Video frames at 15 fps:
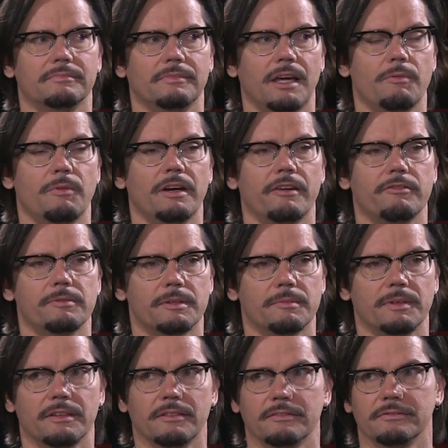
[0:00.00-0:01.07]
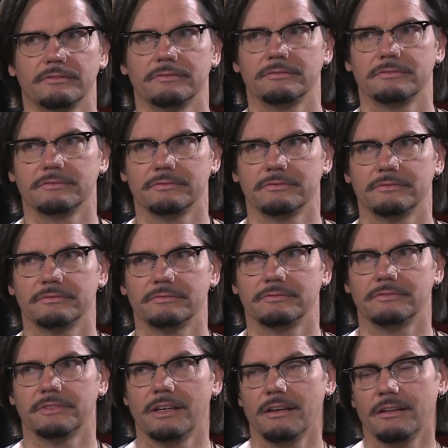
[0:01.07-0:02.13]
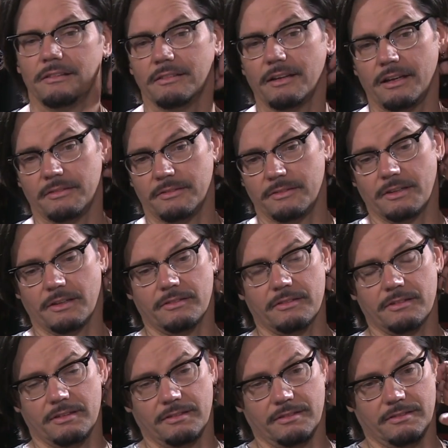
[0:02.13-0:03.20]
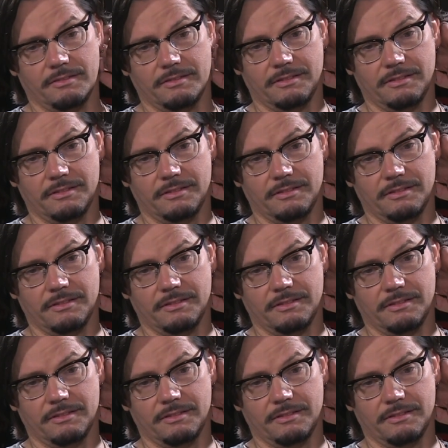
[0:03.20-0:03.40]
and want everyone to be. And the, the,